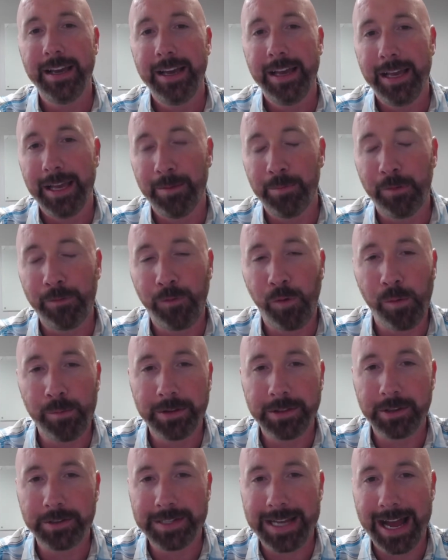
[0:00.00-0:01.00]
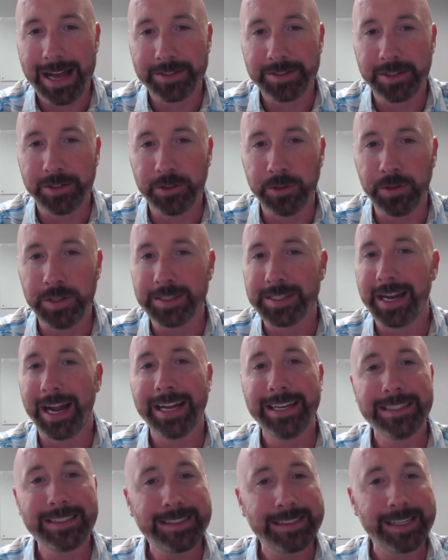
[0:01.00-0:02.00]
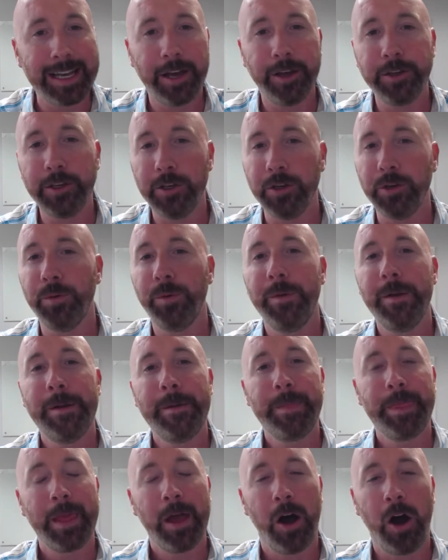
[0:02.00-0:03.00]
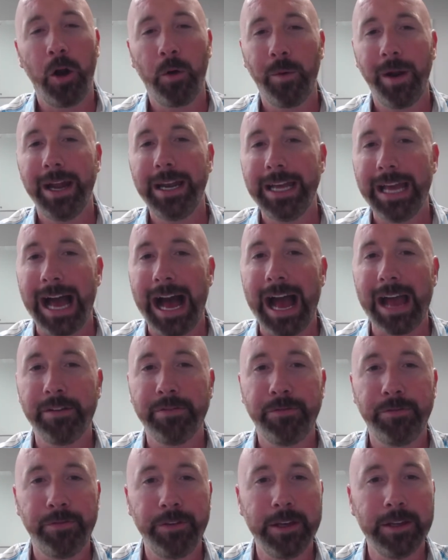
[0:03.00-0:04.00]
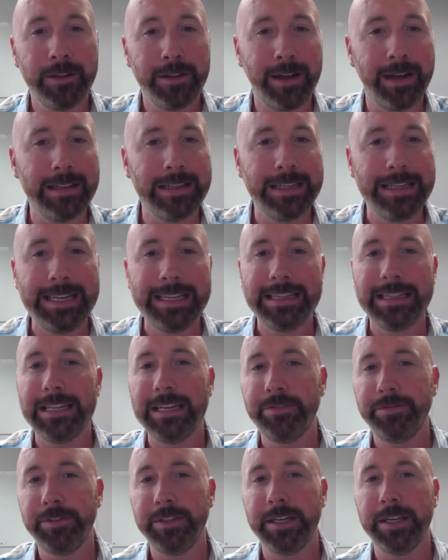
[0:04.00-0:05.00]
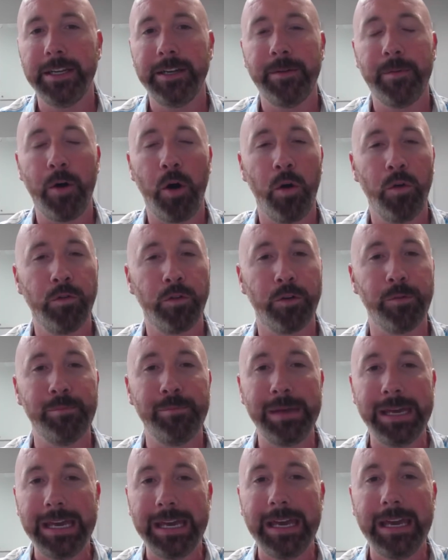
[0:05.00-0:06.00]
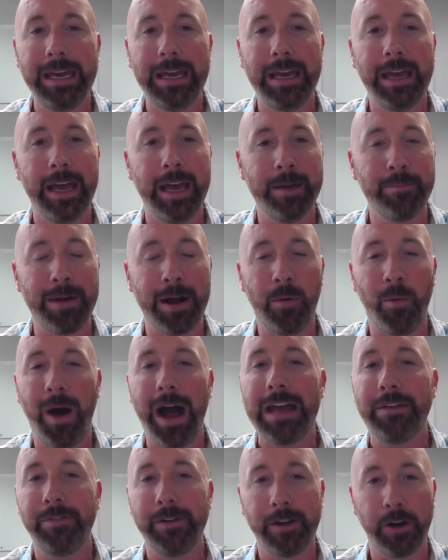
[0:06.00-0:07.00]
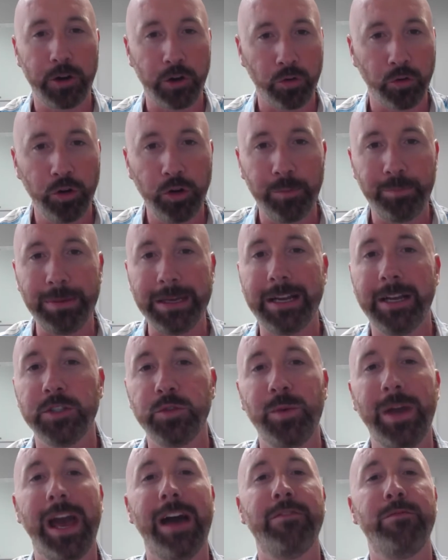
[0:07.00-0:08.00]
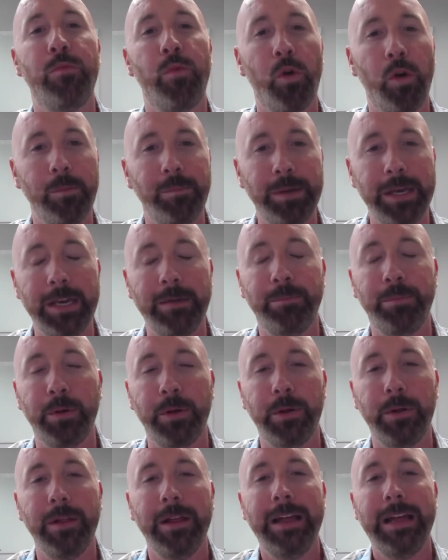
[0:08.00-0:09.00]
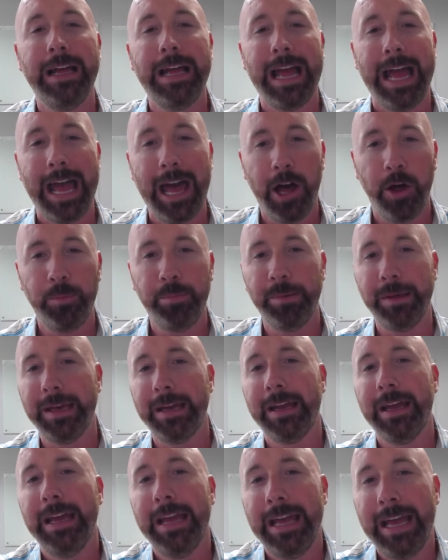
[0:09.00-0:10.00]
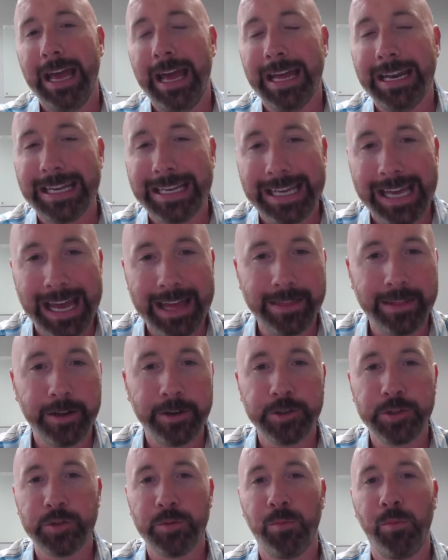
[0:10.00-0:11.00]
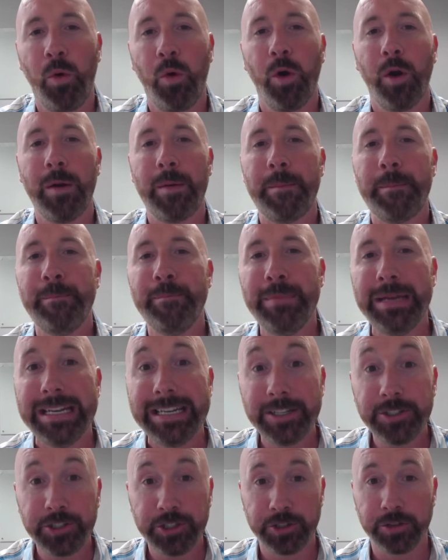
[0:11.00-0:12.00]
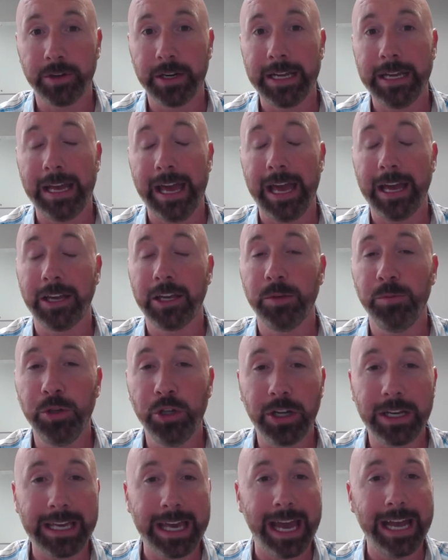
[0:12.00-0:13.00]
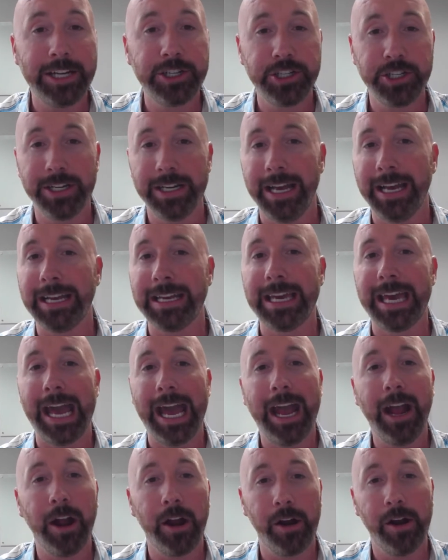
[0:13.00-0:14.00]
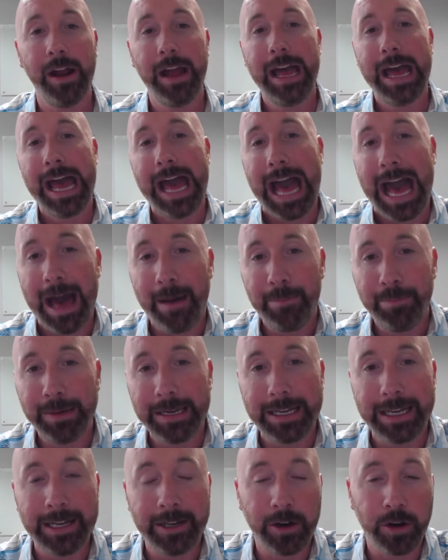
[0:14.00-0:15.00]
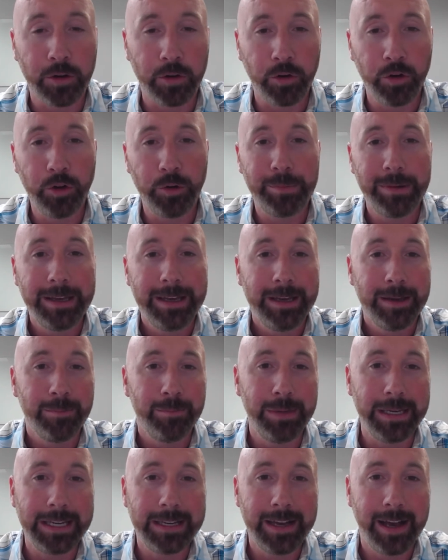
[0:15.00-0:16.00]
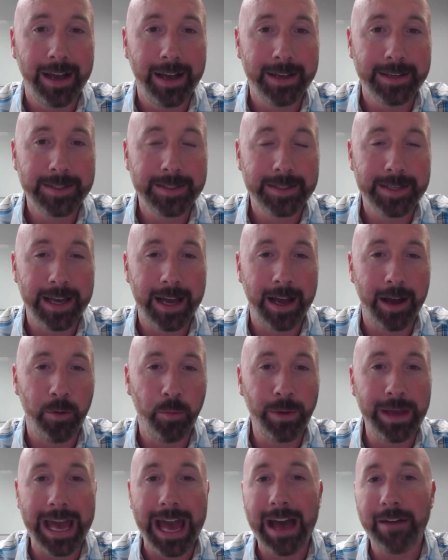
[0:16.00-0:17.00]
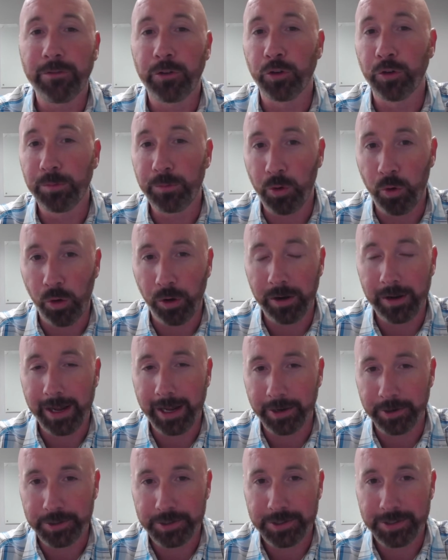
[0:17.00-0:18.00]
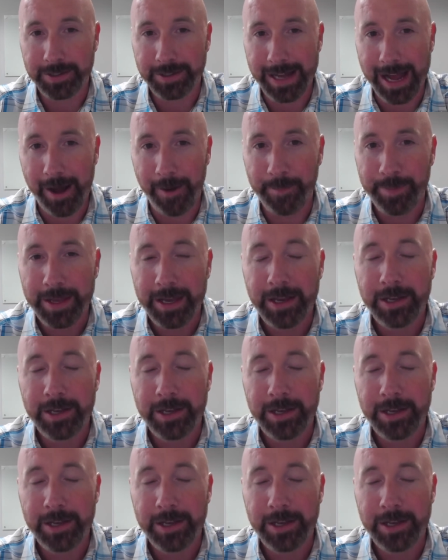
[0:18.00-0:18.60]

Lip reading: in performing their tasks and duties. And I can just tell you already, I feel a lid lifted over me and my wife and our group because we have more people helping. And again, there's more ministry and communication and care happening in our group because we have group coordinators now.